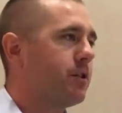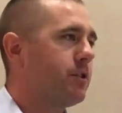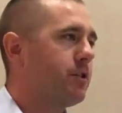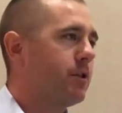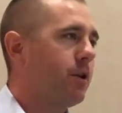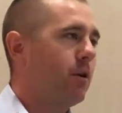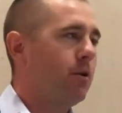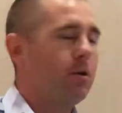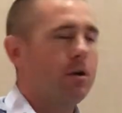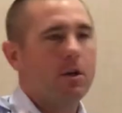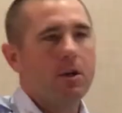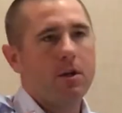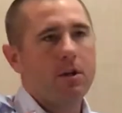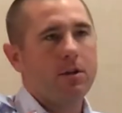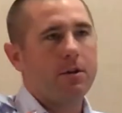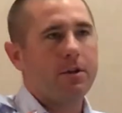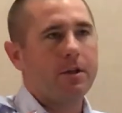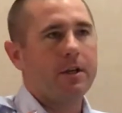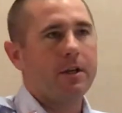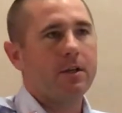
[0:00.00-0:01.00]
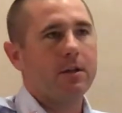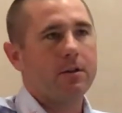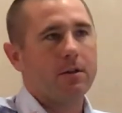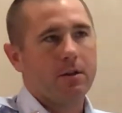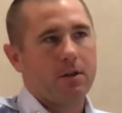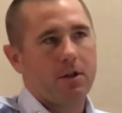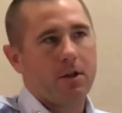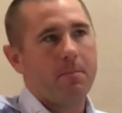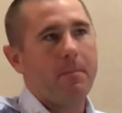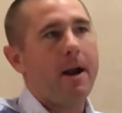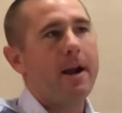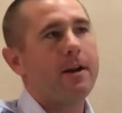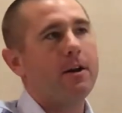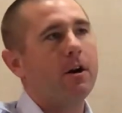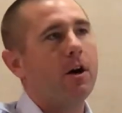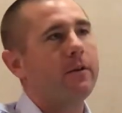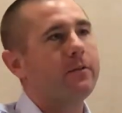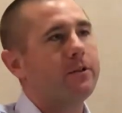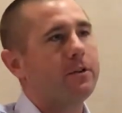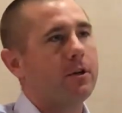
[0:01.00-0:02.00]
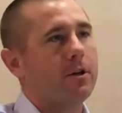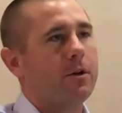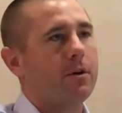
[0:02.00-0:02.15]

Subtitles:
So the commanding officer,